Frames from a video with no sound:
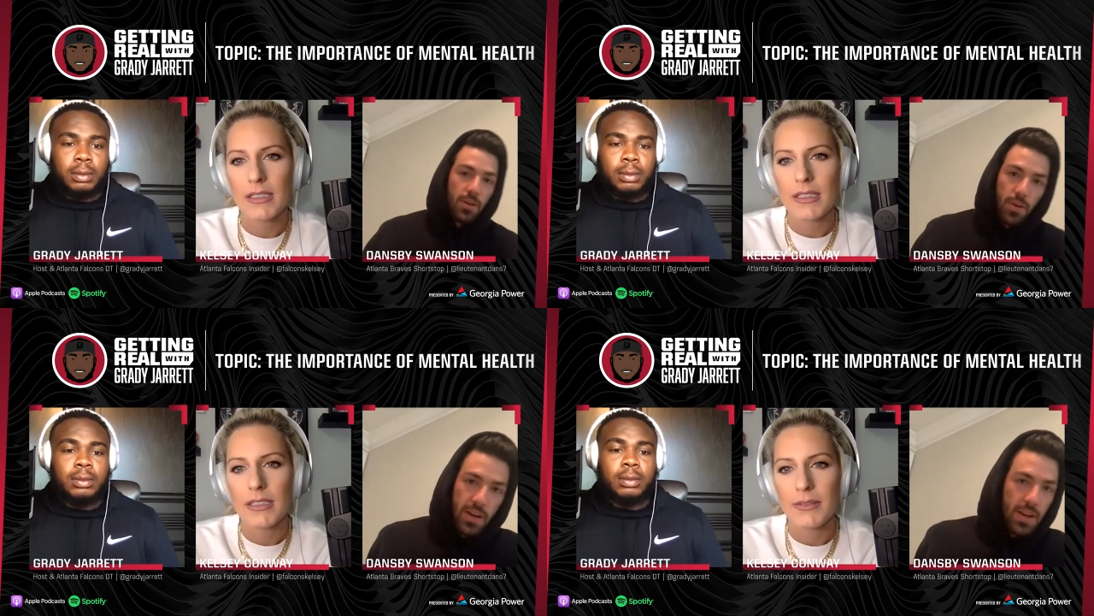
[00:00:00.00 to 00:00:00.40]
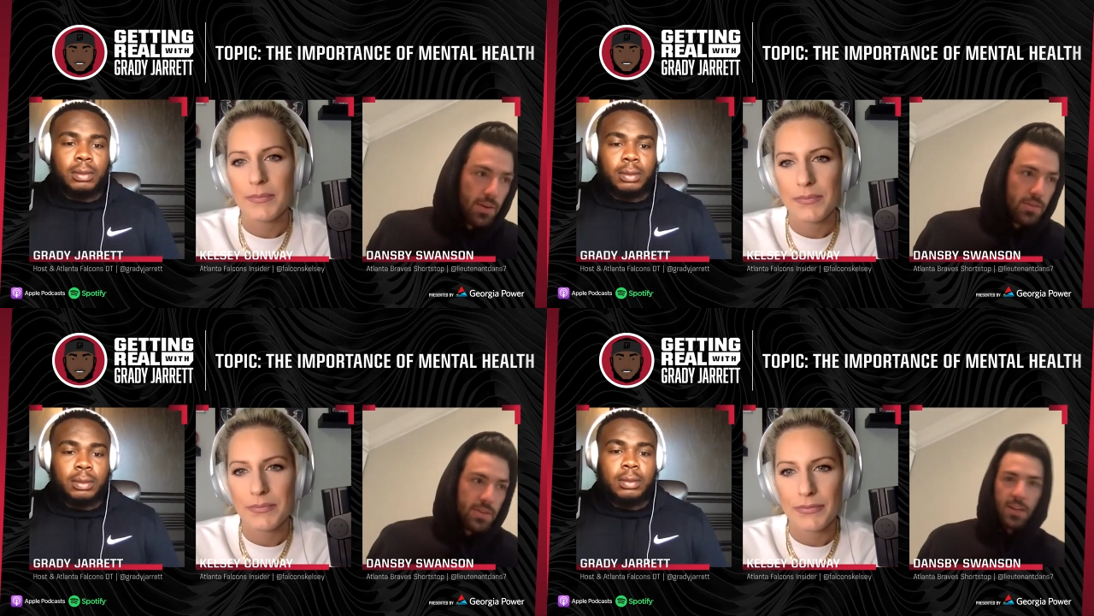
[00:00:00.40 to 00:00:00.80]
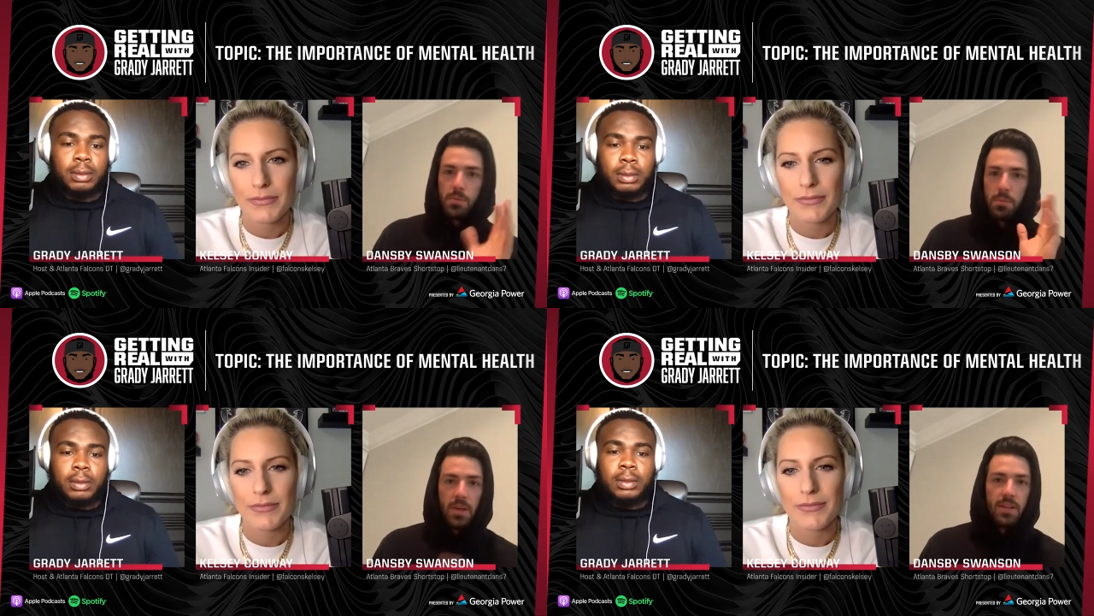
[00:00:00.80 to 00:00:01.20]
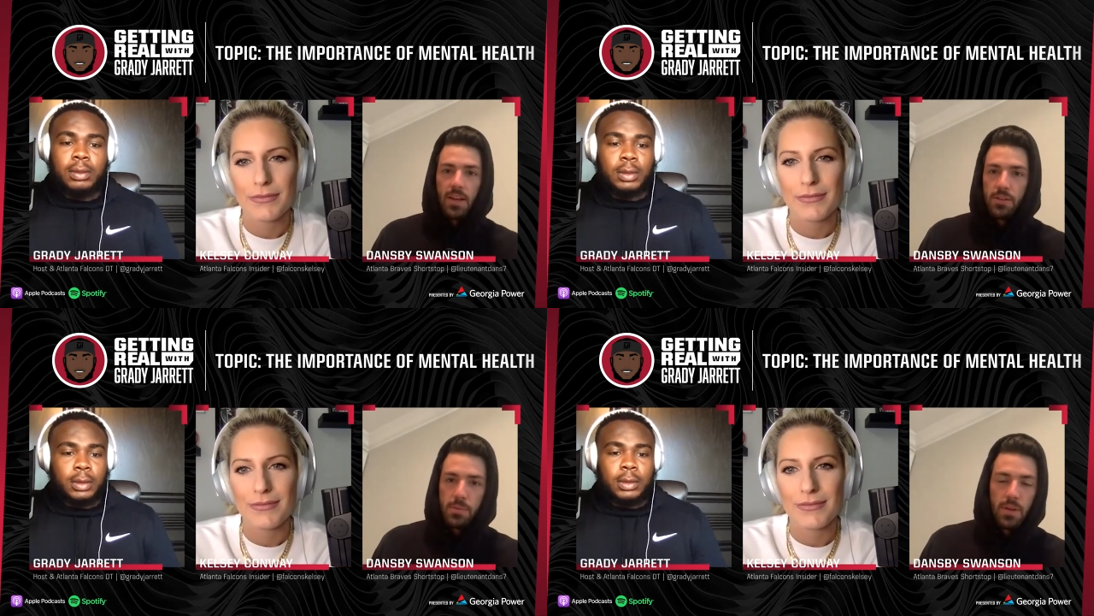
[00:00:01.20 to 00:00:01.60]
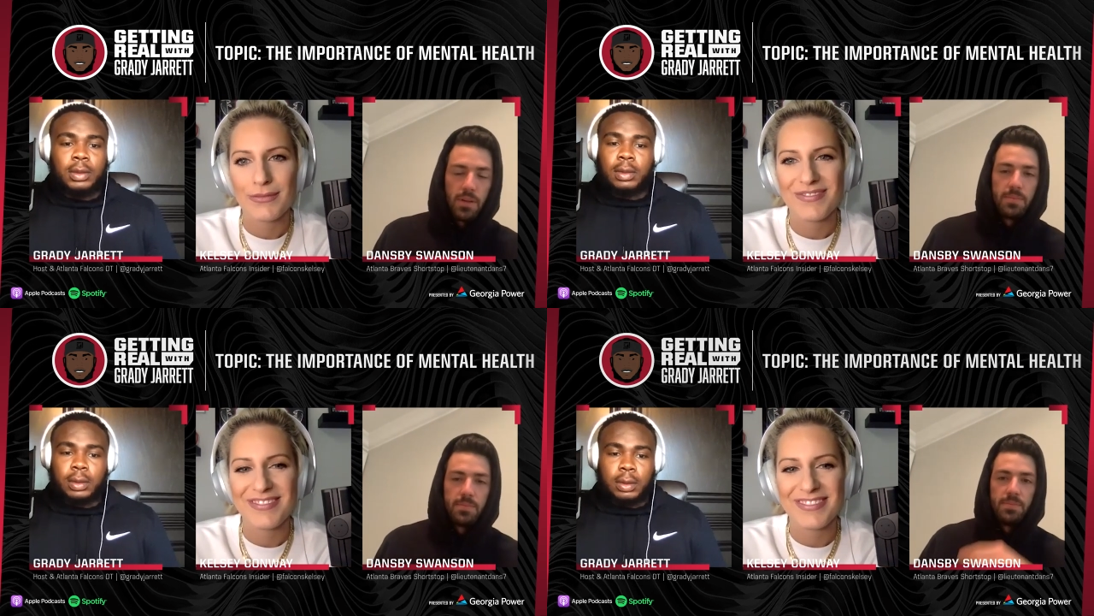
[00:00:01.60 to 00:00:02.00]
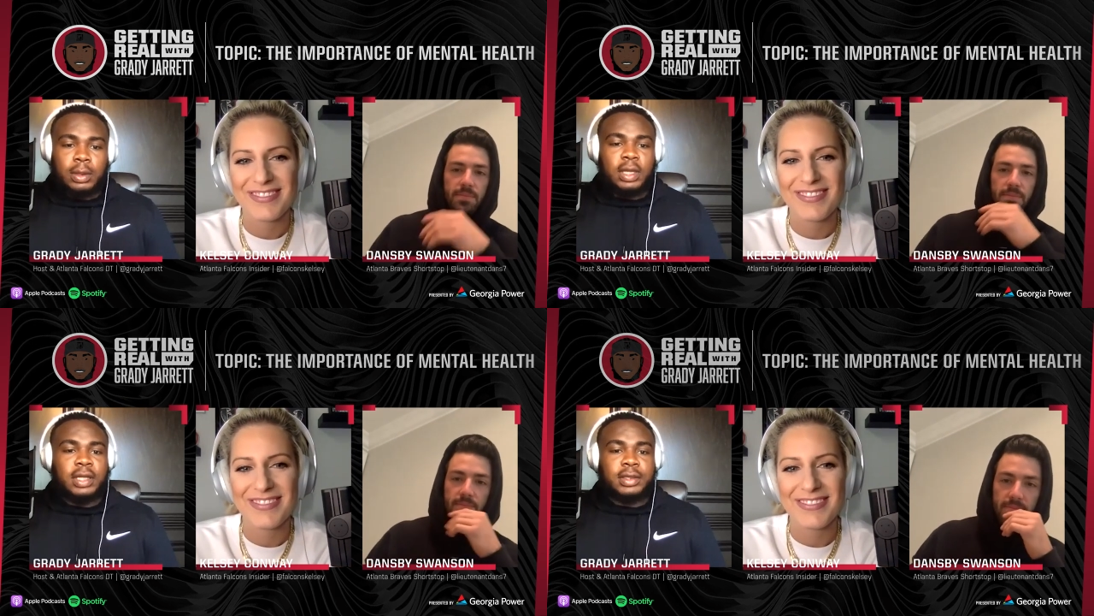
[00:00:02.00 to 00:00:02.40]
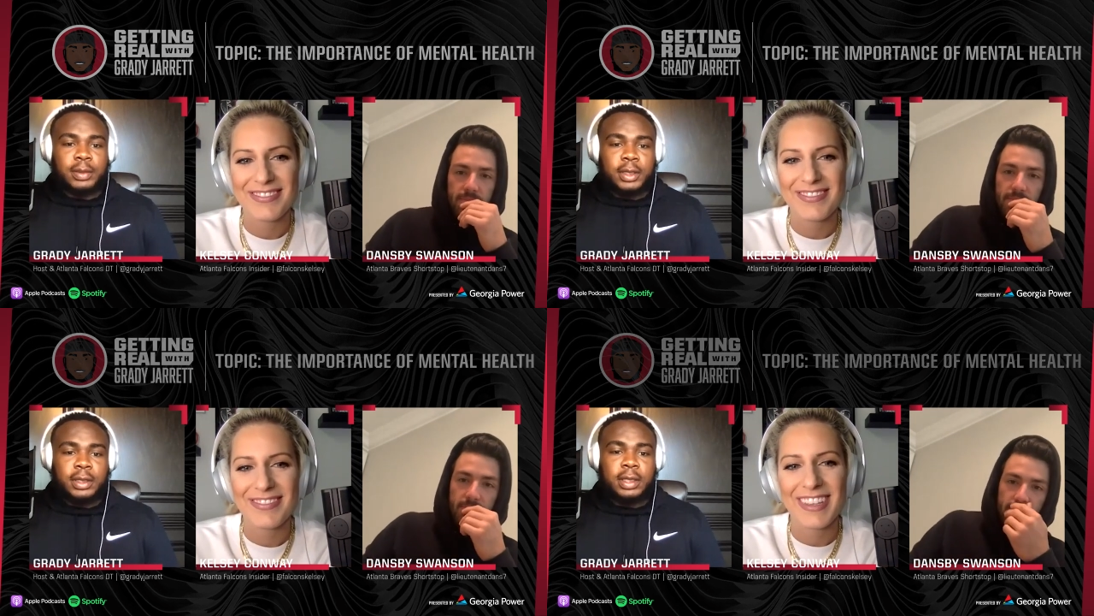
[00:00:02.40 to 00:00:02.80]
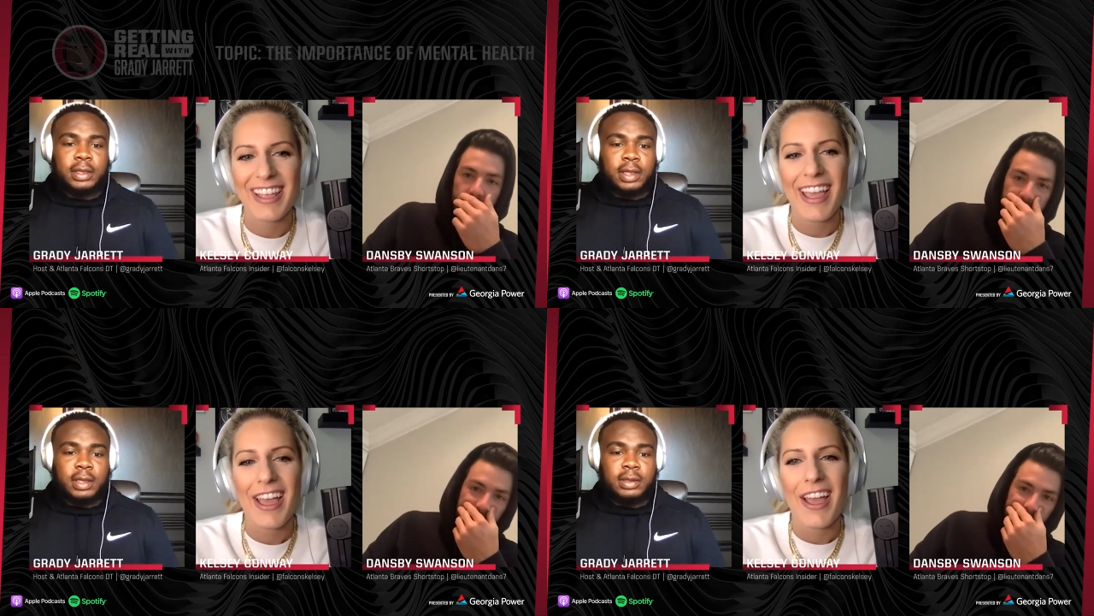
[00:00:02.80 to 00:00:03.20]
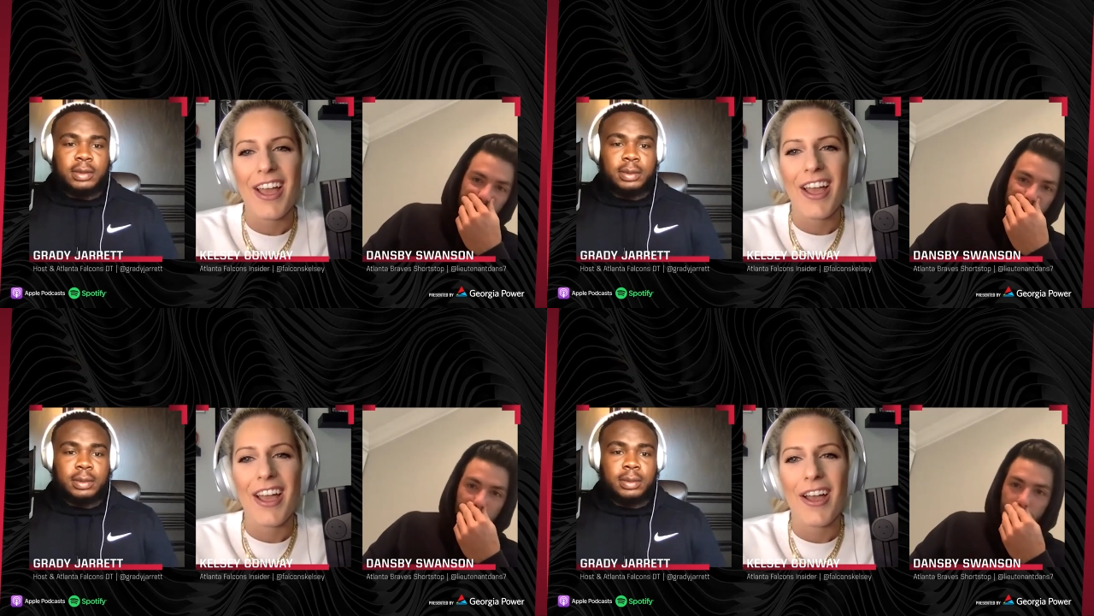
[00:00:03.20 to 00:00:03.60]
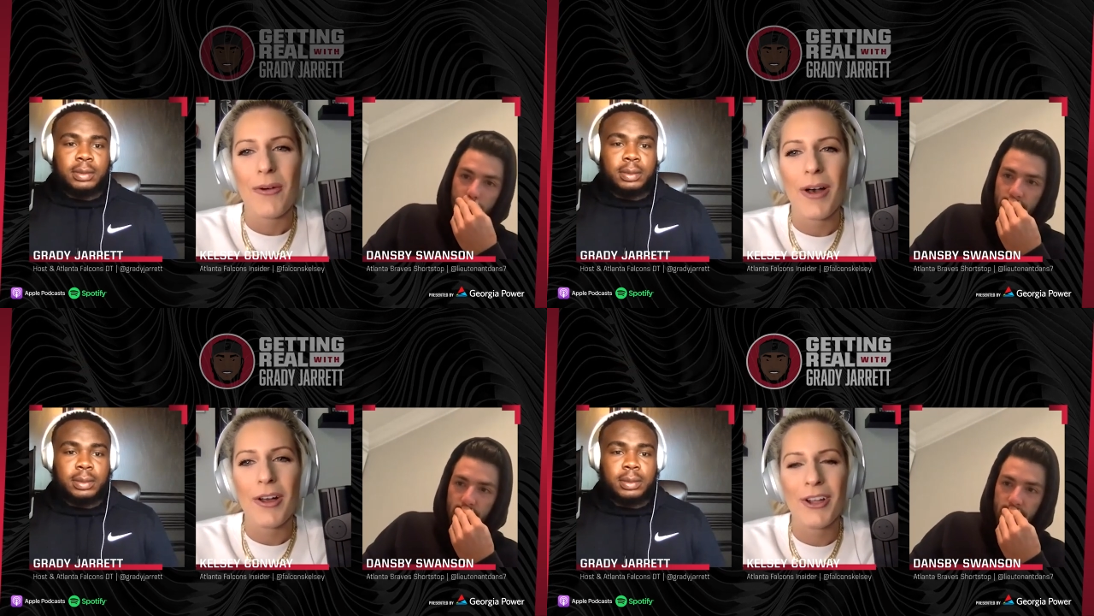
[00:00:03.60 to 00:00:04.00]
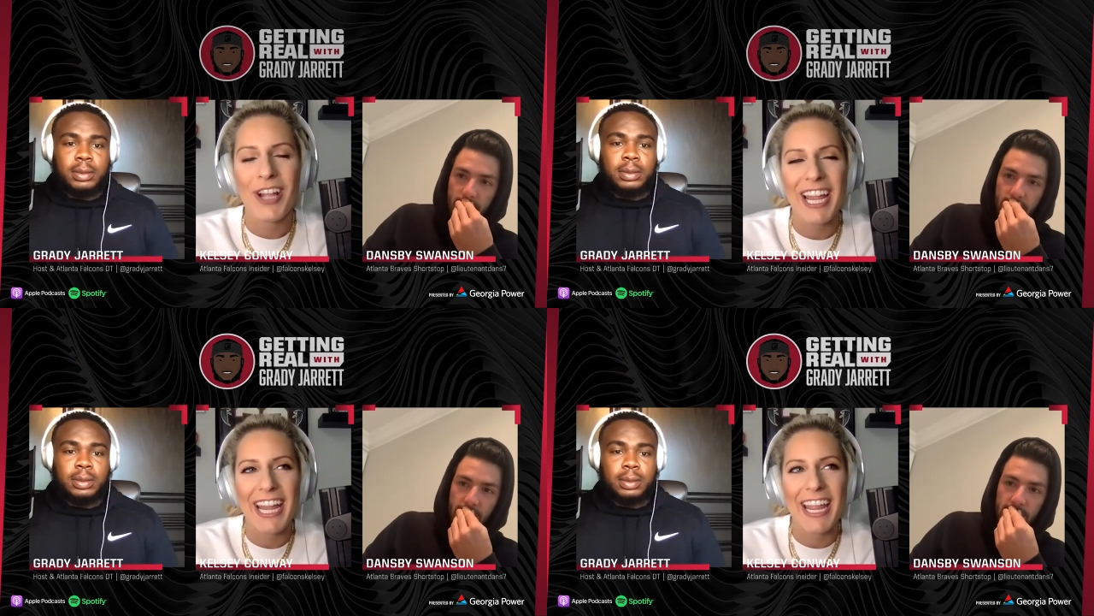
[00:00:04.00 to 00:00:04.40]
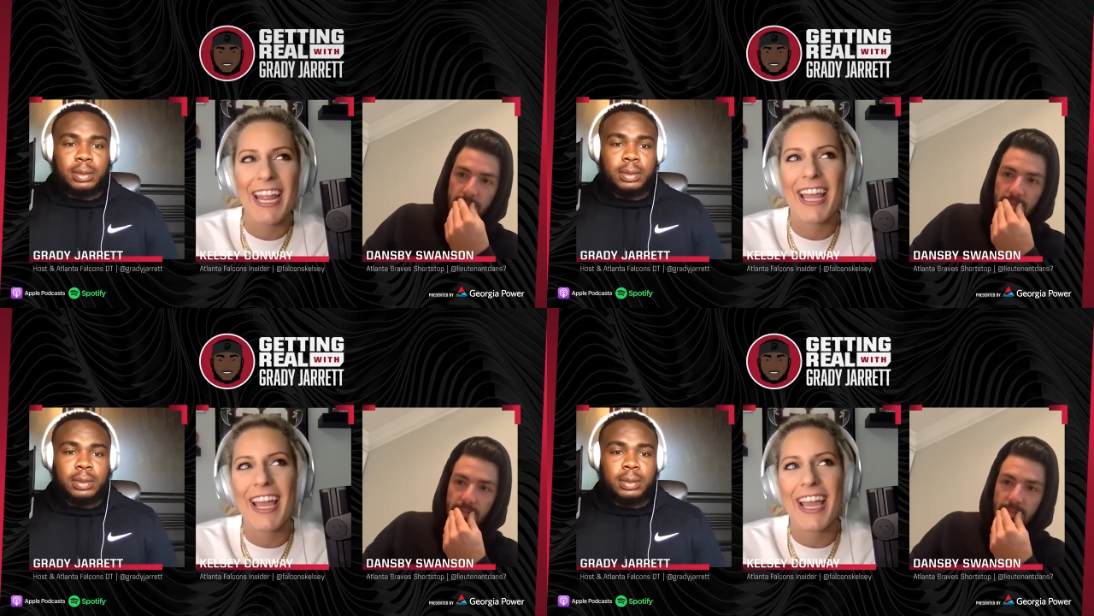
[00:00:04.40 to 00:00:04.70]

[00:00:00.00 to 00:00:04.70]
Speaker 1: Grady or Dansby being Dansby.
Speaker 2: Got you, man. That's awesome.
Speaker 3: Well, Grady,